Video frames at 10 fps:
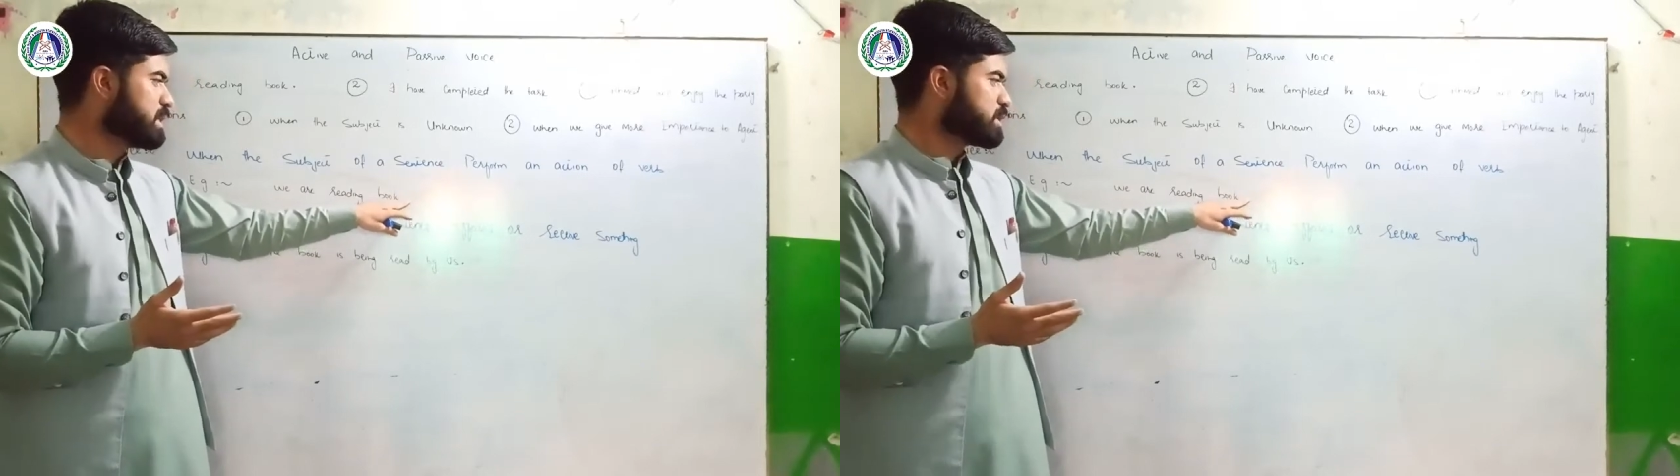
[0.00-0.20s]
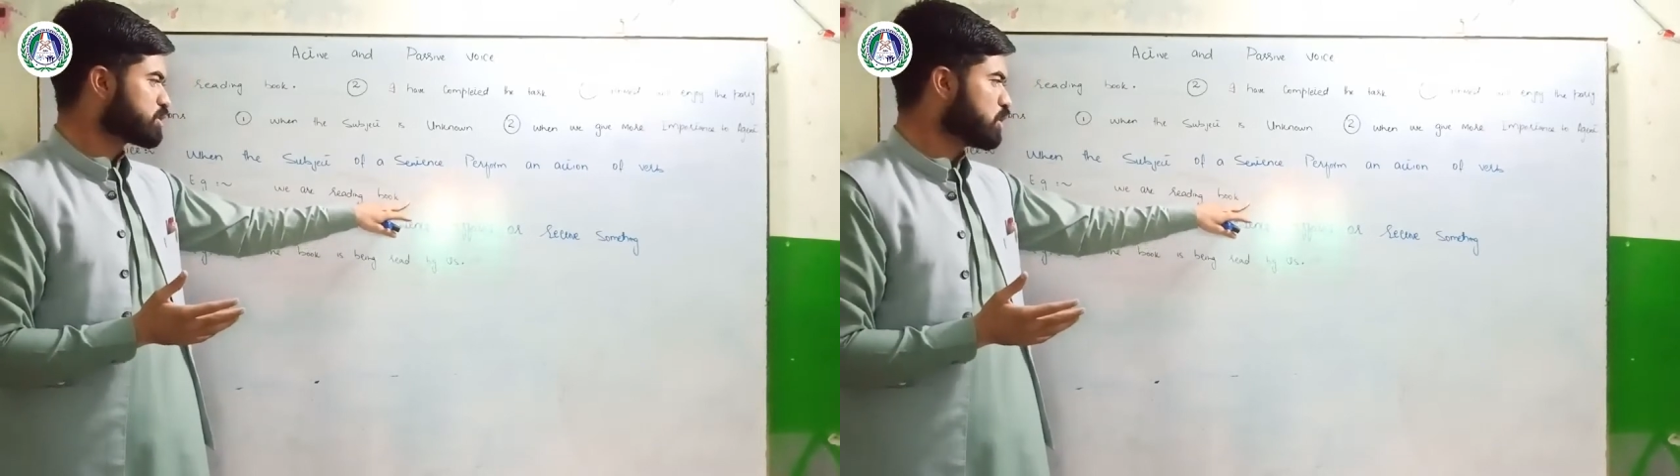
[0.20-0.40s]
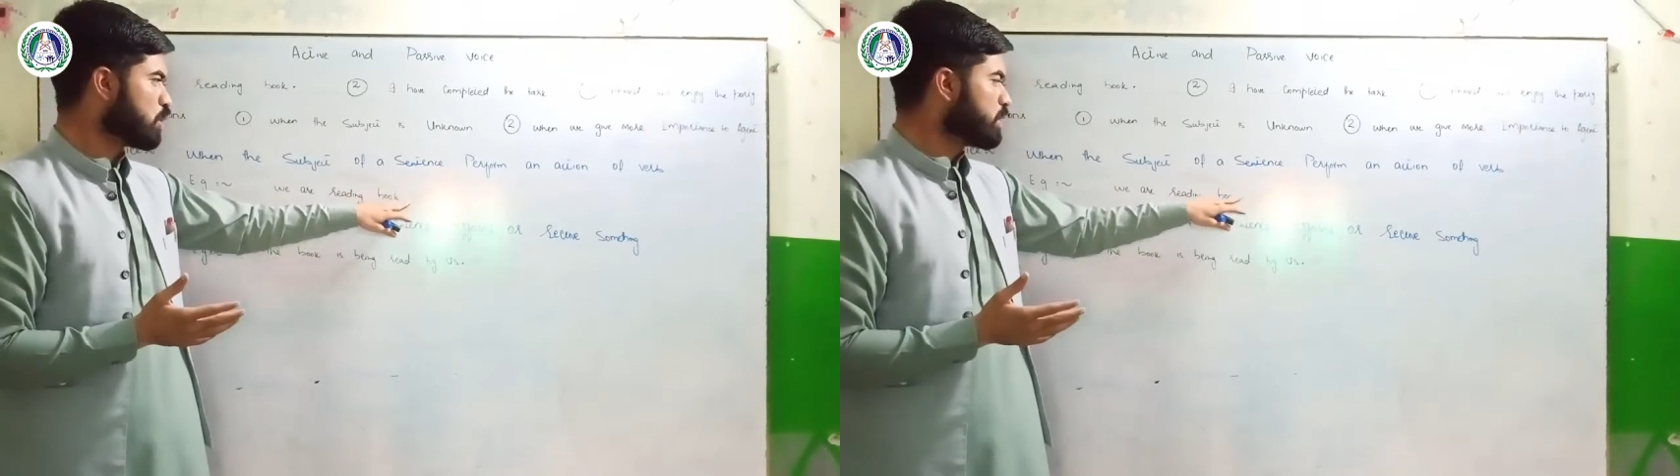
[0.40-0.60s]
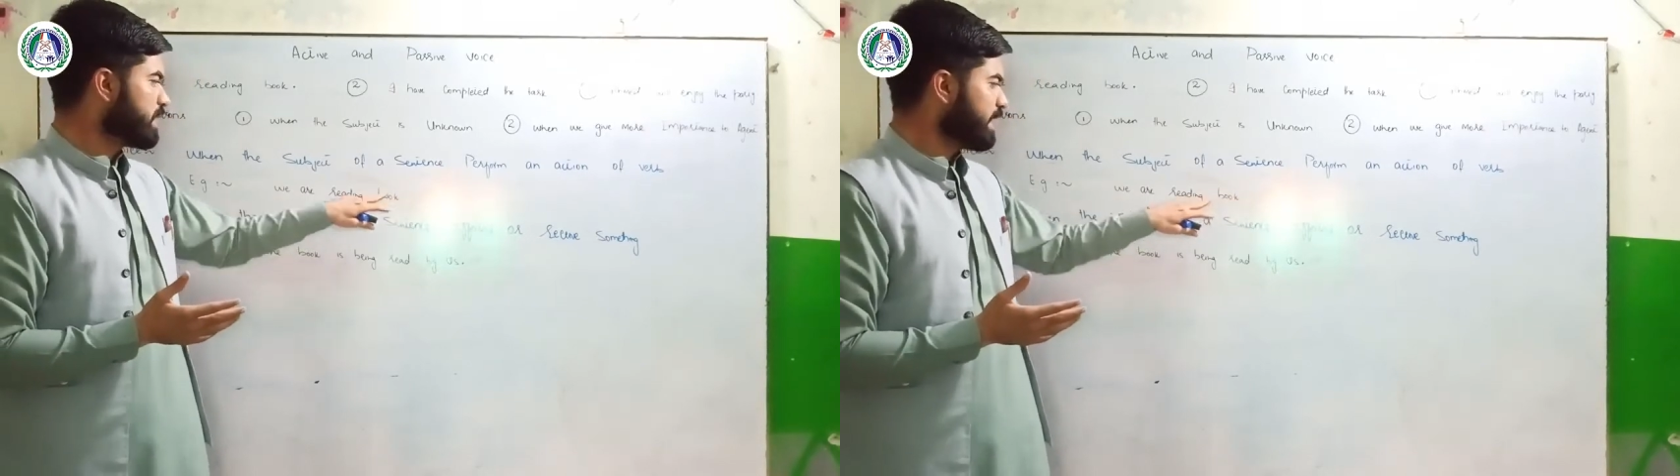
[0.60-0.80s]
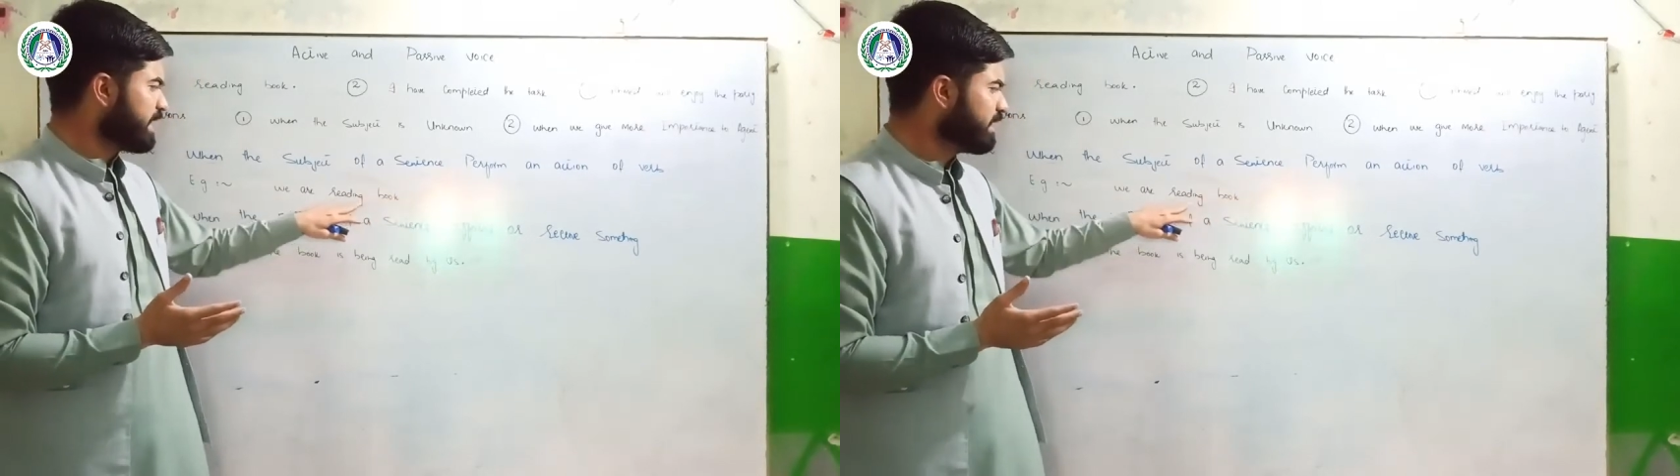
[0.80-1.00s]

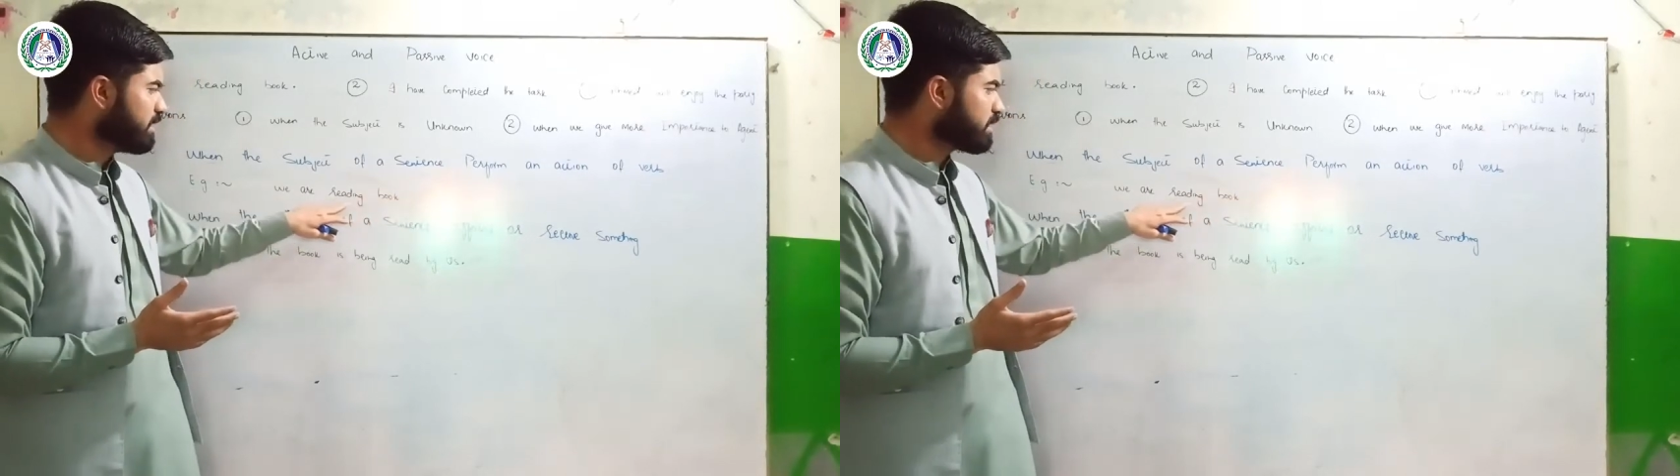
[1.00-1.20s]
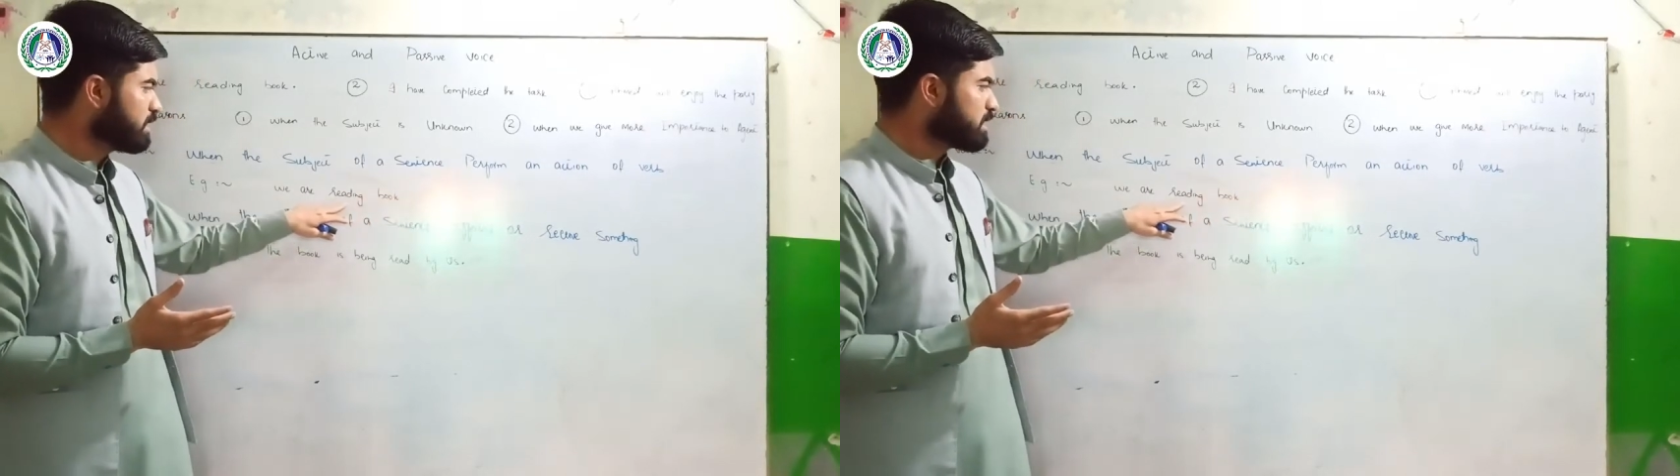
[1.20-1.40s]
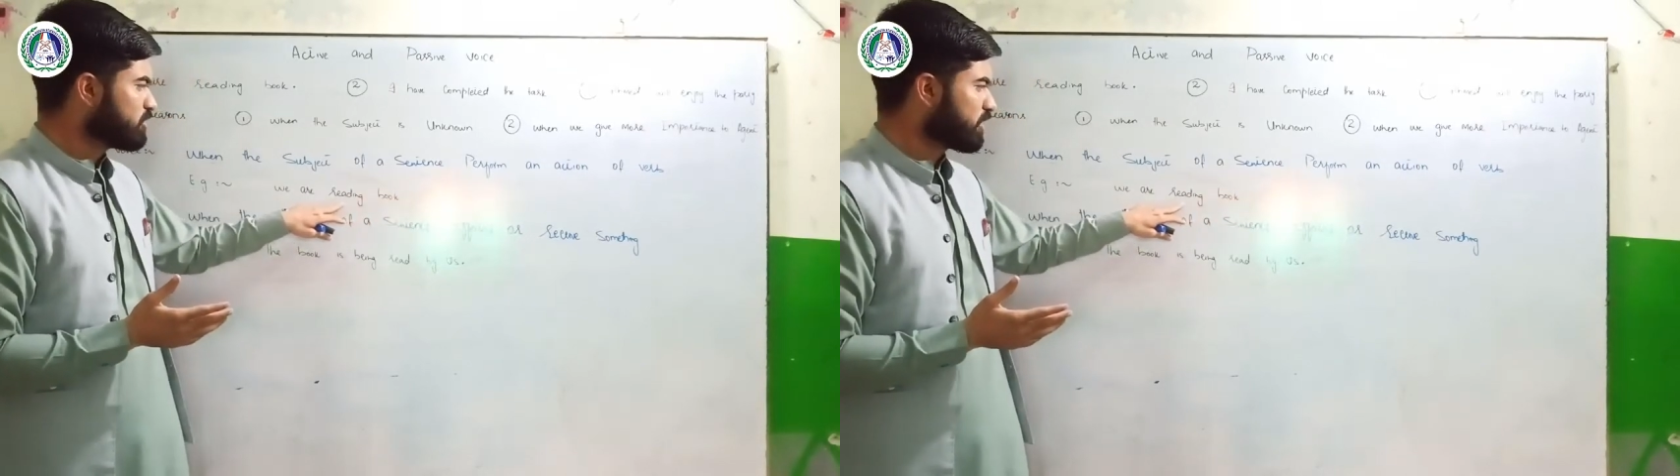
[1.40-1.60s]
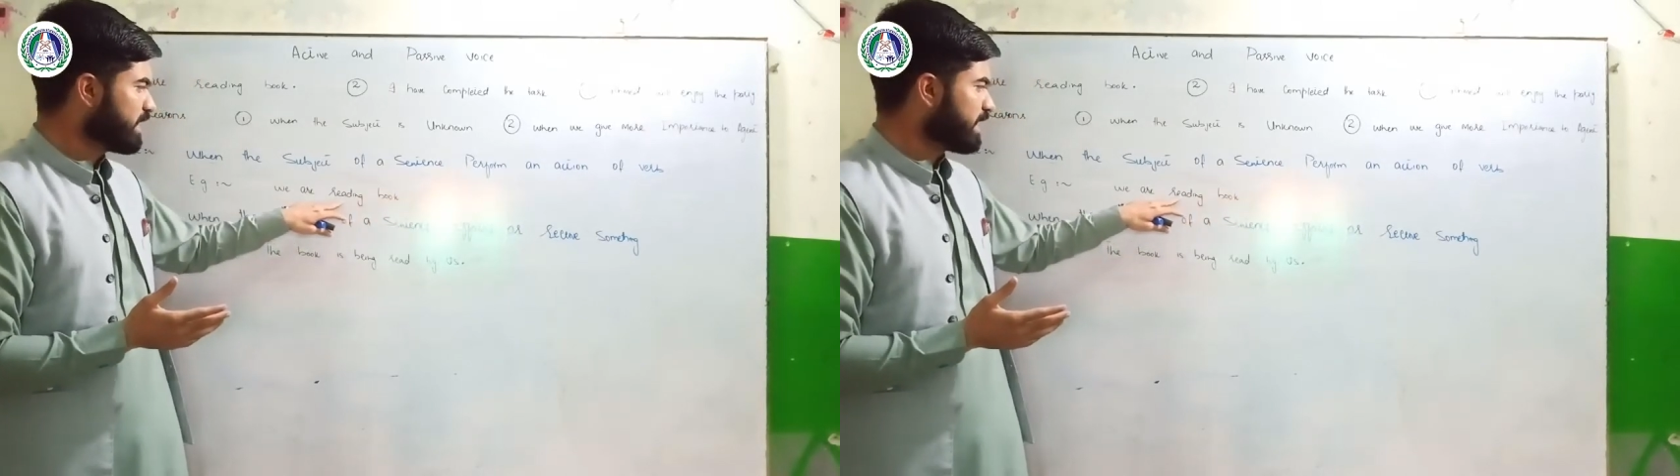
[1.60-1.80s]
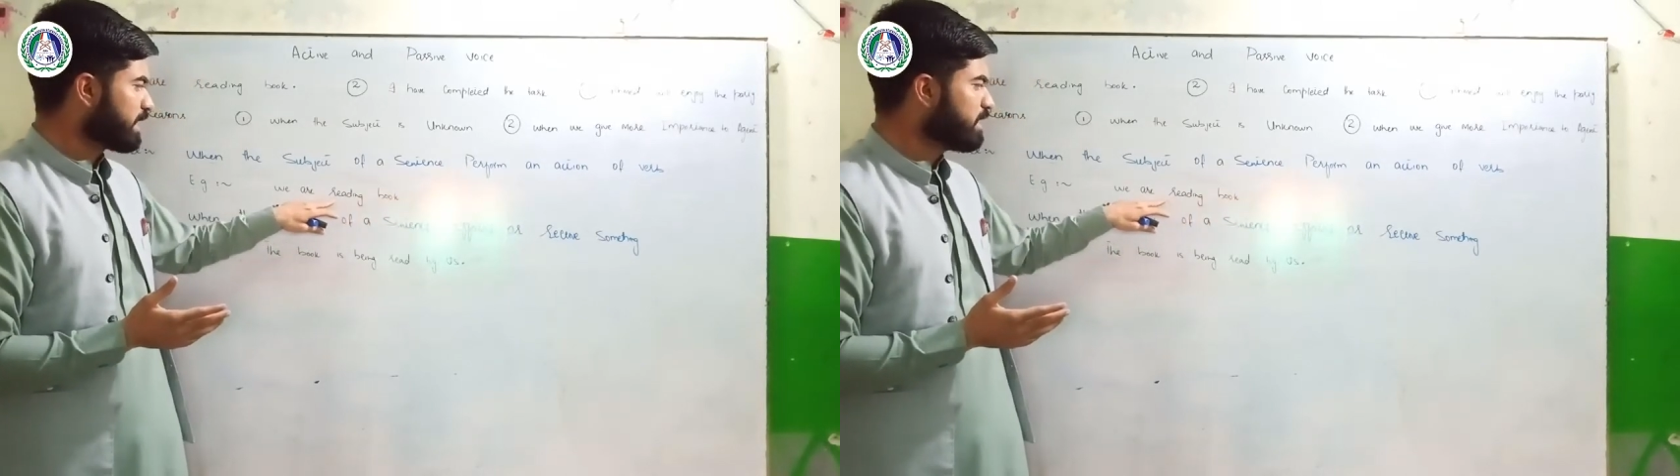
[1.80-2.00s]
So, here the
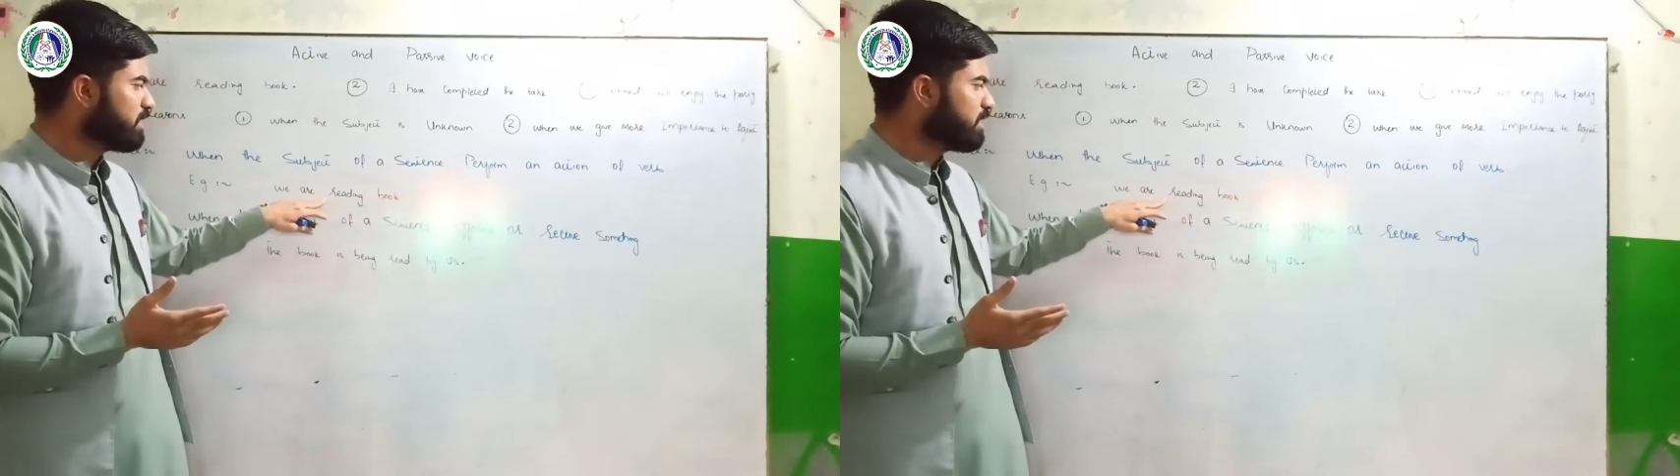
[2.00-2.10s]
reading,